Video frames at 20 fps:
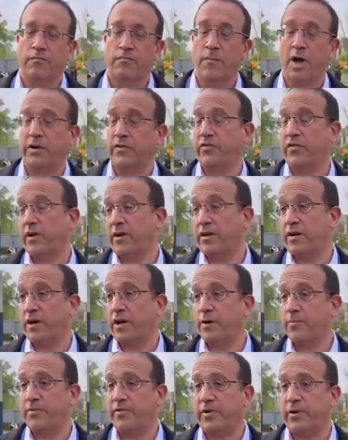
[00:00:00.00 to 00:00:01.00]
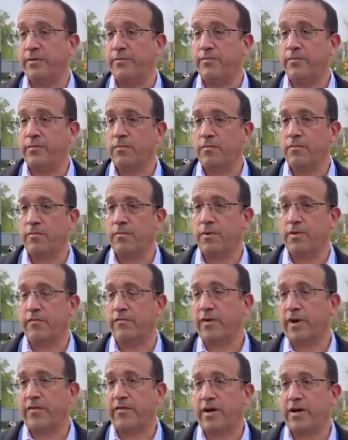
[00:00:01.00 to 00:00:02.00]
I certainly hope so. In
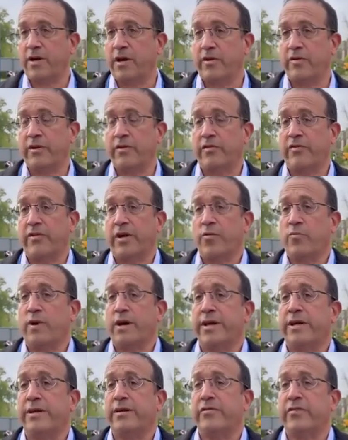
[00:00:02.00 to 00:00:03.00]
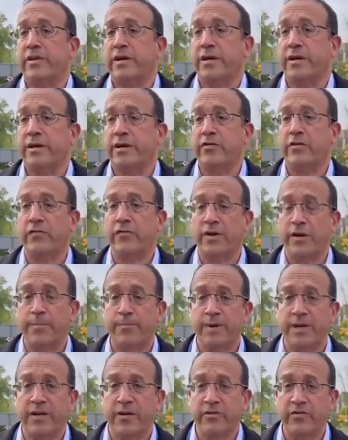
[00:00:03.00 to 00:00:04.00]
fact, I can't understand why he's here. He's a
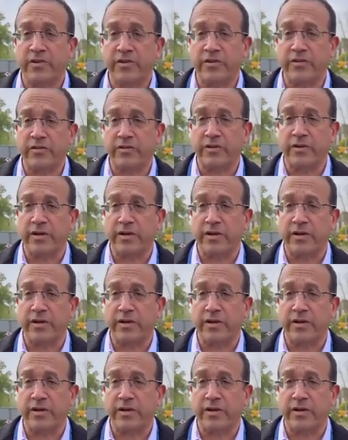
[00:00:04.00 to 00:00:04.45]
Filipino citizen.